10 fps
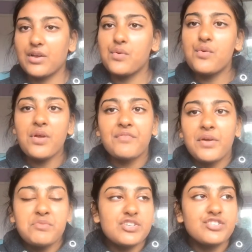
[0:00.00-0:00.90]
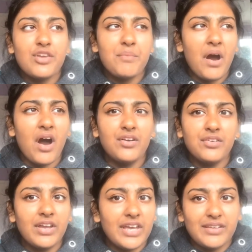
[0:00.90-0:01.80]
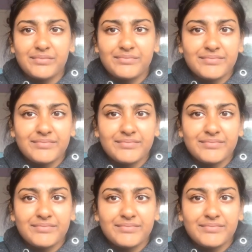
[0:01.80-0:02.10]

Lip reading: Like, oh, if I'm just super hungry.